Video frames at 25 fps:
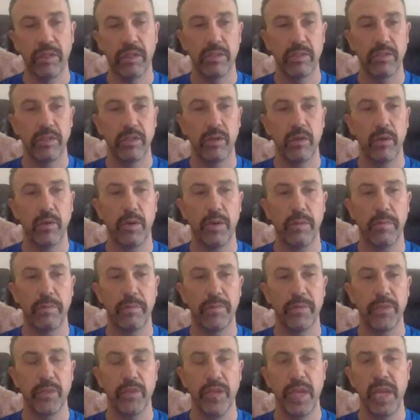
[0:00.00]
So
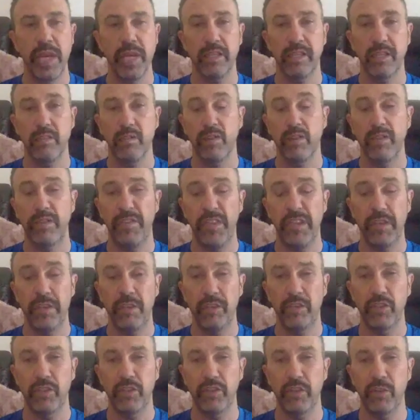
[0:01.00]
I think
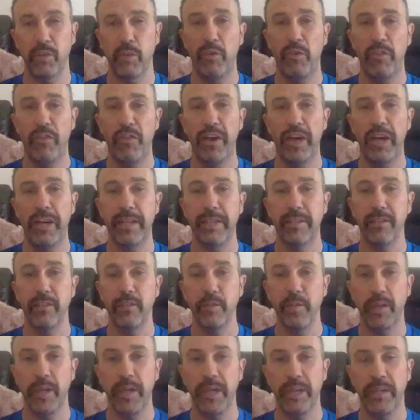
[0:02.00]
I just sort of fell
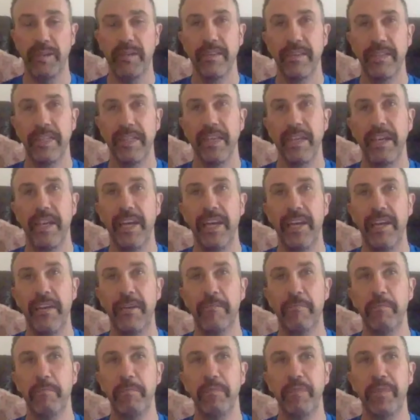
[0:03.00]
into it
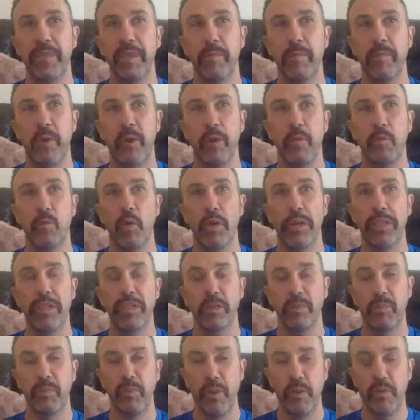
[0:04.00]
by wanting
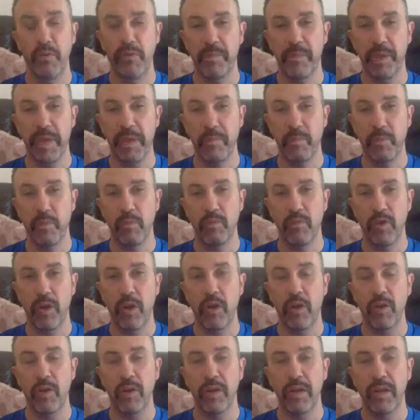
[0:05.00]
to prove people
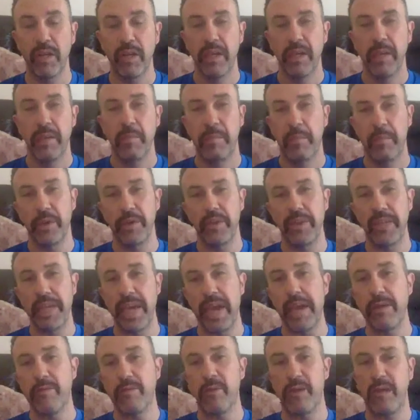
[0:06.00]
wrong. But the
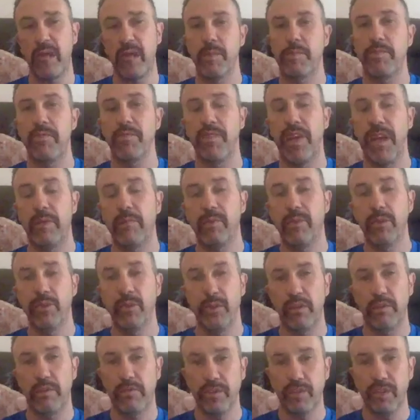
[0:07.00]
outcome of that was
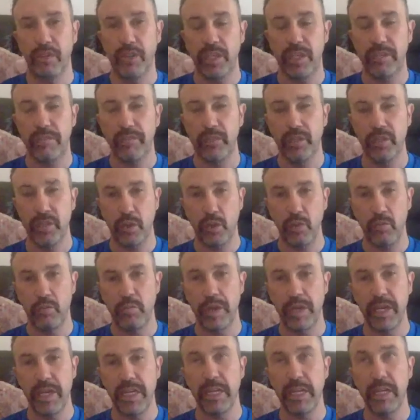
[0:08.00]
I've achieved so
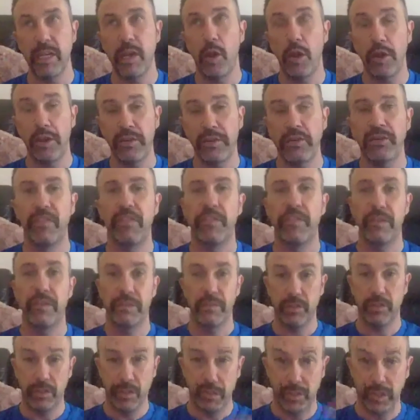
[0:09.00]
many life
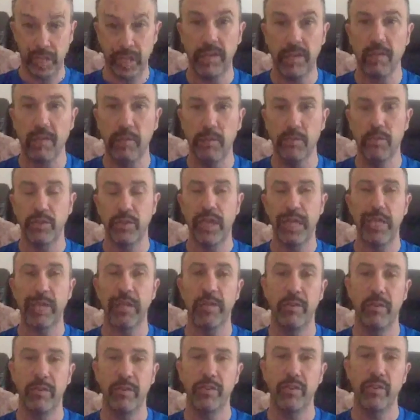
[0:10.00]
skills
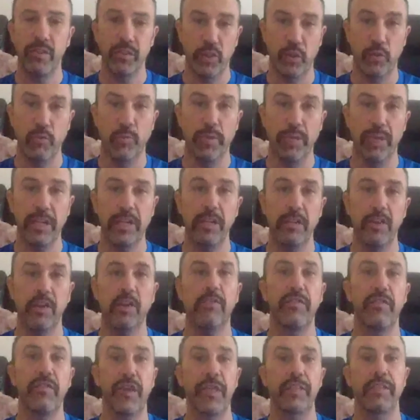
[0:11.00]
and learnt so many
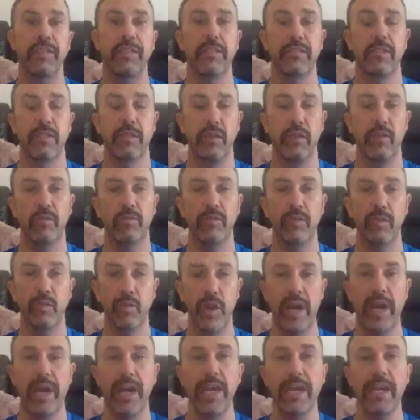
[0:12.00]
life lessons along the
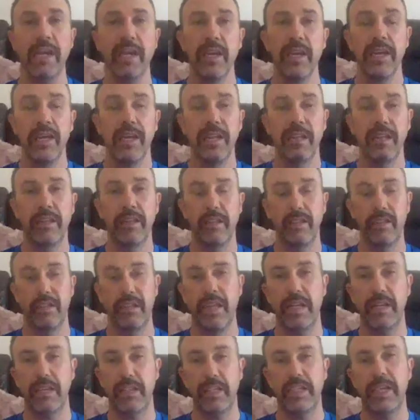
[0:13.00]
way that it's
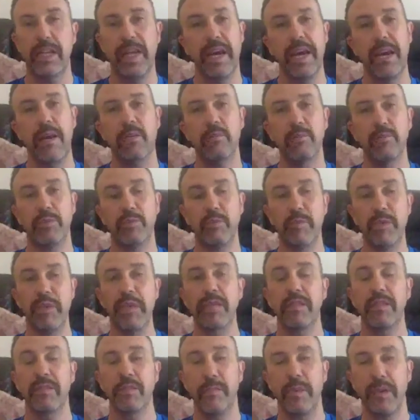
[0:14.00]
actually helped
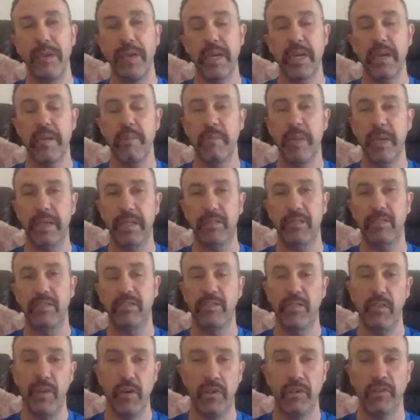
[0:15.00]
me to be a better
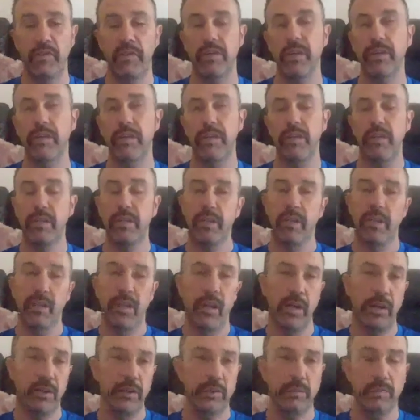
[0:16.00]
father,
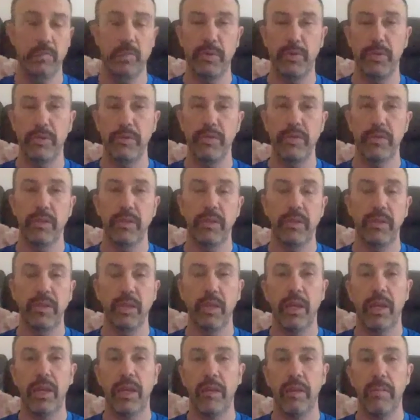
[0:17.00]
husband,
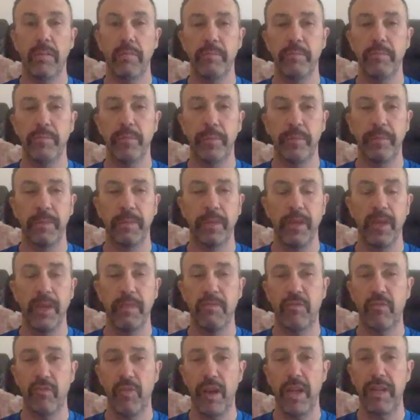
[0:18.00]
and
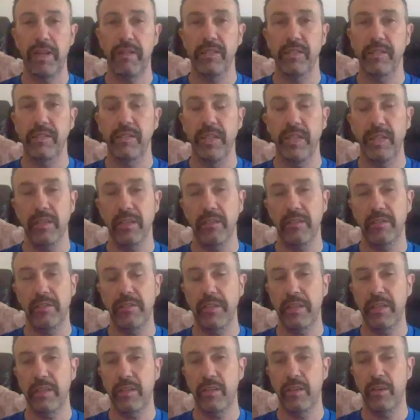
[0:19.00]
friend. I think
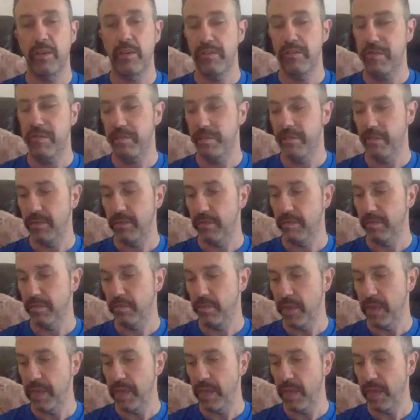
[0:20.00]
I've
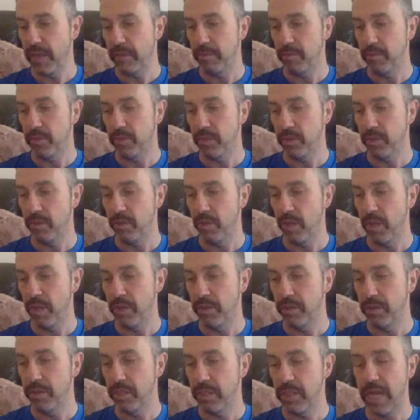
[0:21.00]
became to
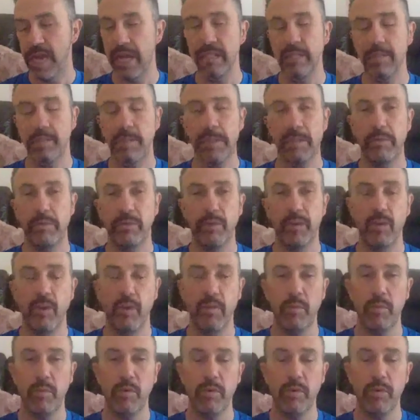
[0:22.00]
understand people a
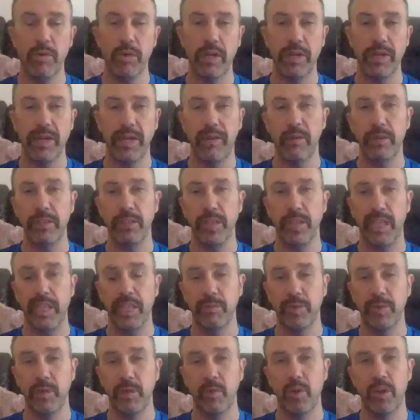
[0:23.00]
lot more. And now I say
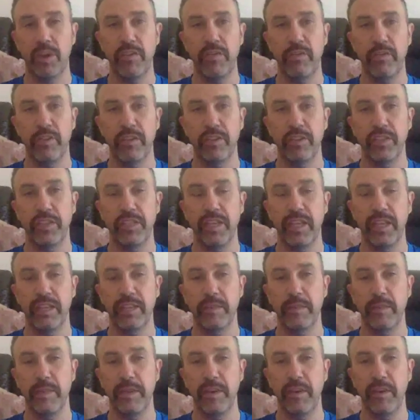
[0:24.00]
to my wife when she
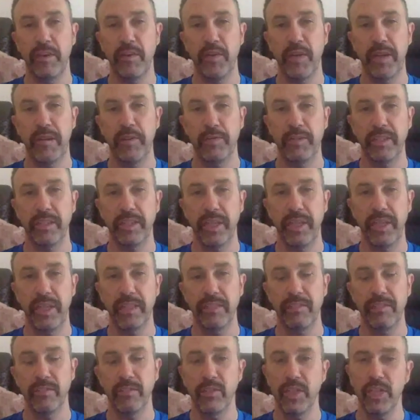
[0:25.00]
gets a bit irate with the
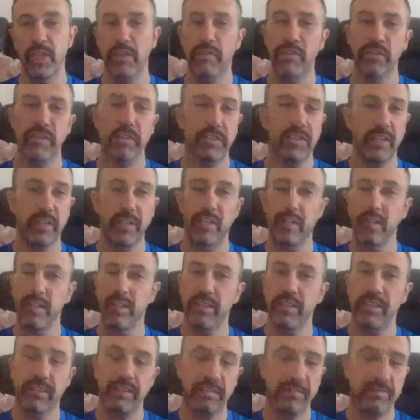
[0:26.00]
kids or stuff, I say,
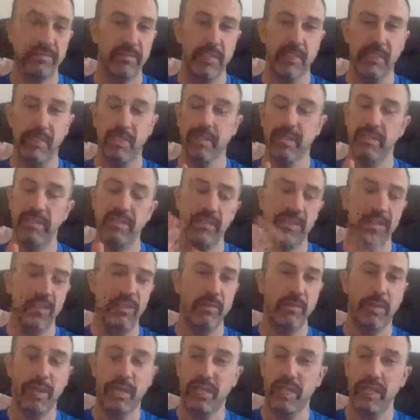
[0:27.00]

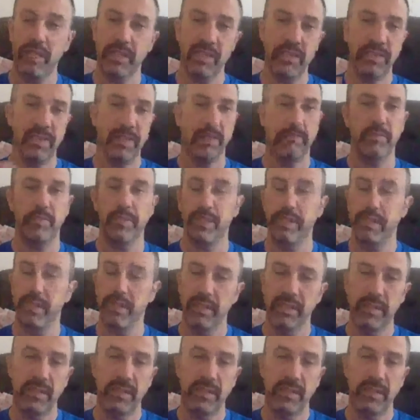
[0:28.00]
look, accept it,